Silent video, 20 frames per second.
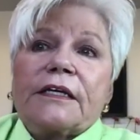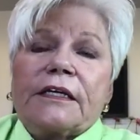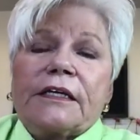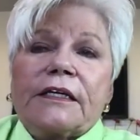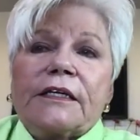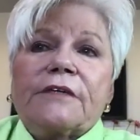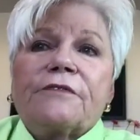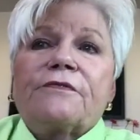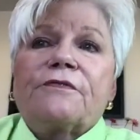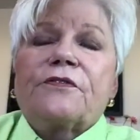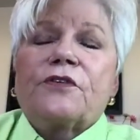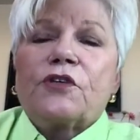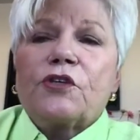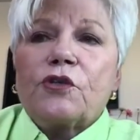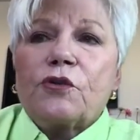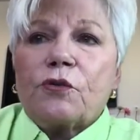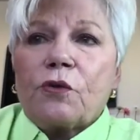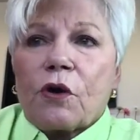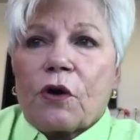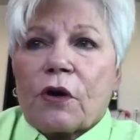if
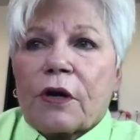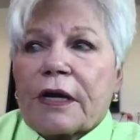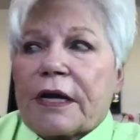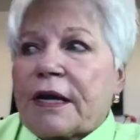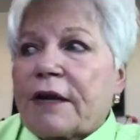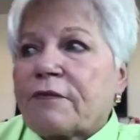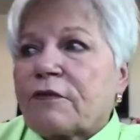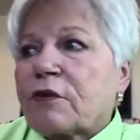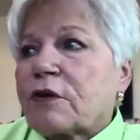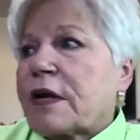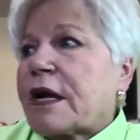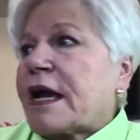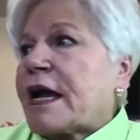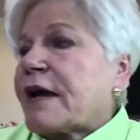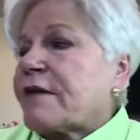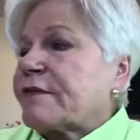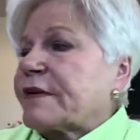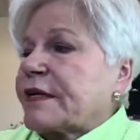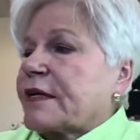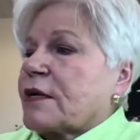you are ever
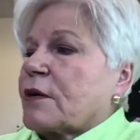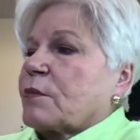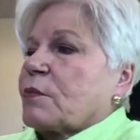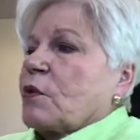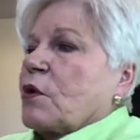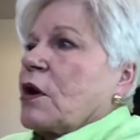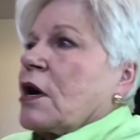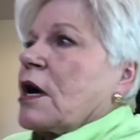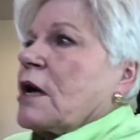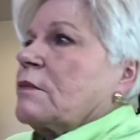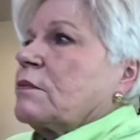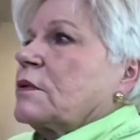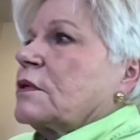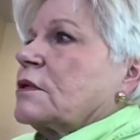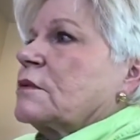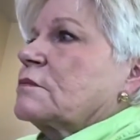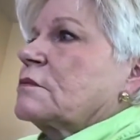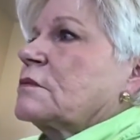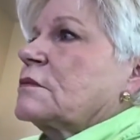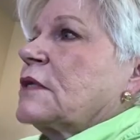having a
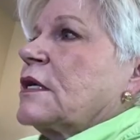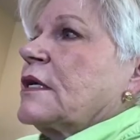problem